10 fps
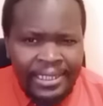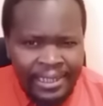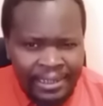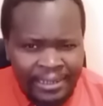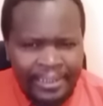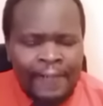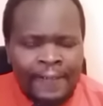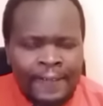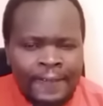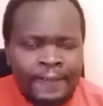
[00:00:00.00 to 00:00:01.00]

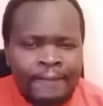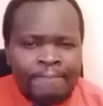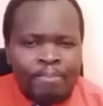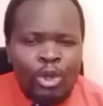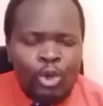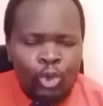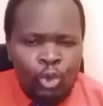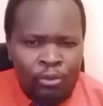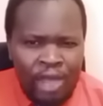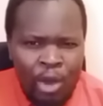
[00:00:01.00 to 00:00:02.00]
secretaries
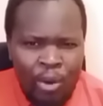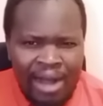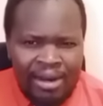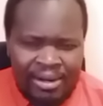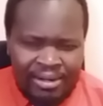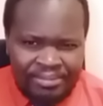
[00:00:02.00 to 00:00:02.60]
do their work.